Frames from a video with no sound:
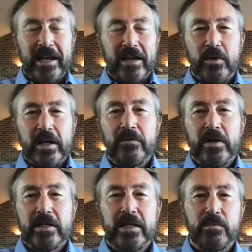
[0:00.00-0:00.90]
And any of
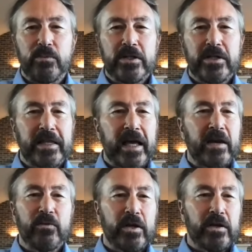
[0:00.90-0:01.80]
us can appreciate that
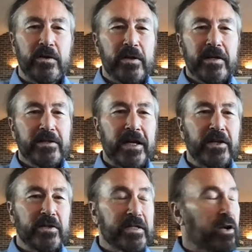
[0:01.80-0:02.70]
if we sat
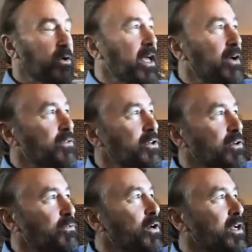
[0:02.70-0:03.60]
here and said, okay, if there's
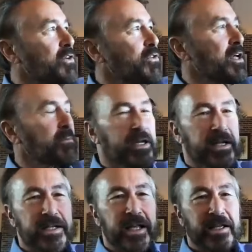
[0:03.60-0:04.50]
a foreign country coming in
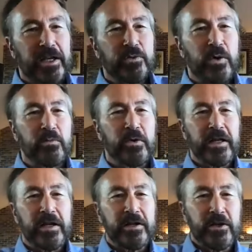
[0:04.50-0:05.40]
and telling us what we're
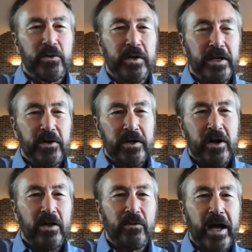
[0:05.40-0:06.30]
gonna do here in
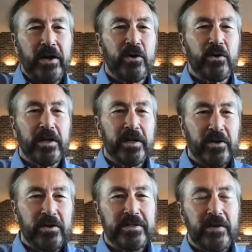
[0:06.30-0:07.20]
Colorado or
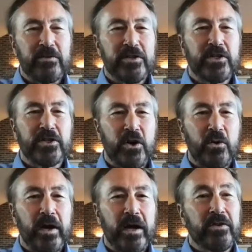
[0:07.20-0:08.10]
here in San Francisco or
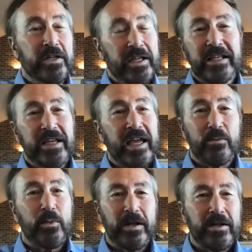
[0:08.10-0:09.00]
wherever, you've got to say,
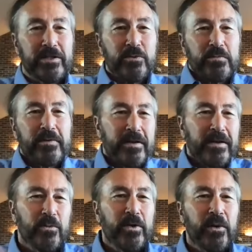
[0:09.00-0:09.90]
hey, wait, listen,
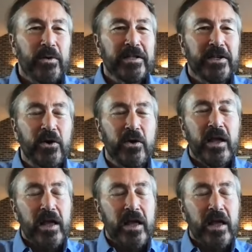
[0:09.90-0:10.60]
we know what to do.